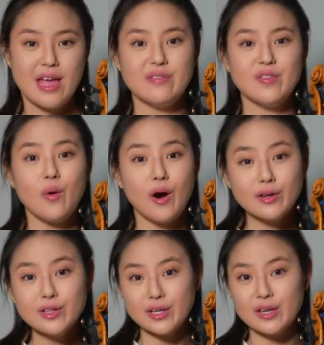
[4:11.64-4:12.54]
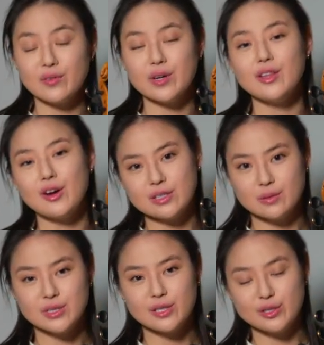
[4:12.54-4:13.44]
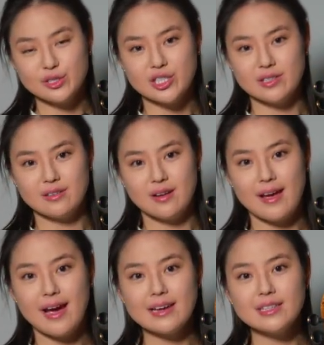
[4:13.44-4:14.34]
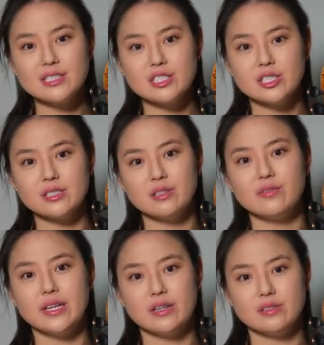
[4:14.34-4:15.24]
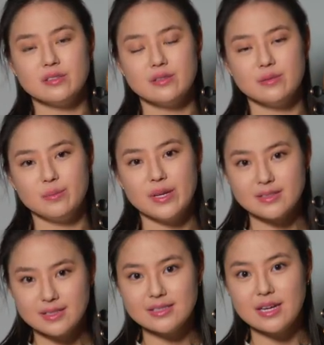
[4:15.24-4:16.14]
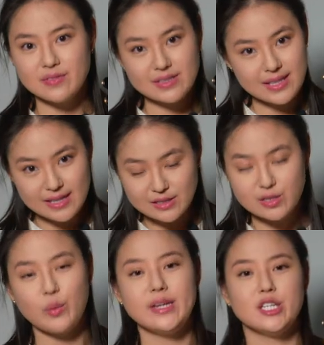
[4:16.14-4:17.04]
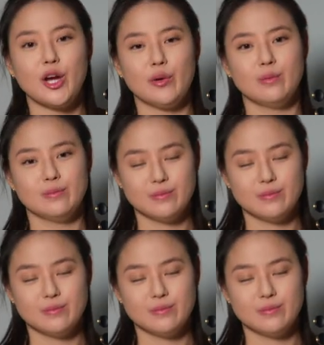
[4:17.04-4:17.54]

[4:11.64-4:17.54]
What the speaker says: If you are looking for a long-term solution, I highly suggest Dolfinos because it definitely is the way to go.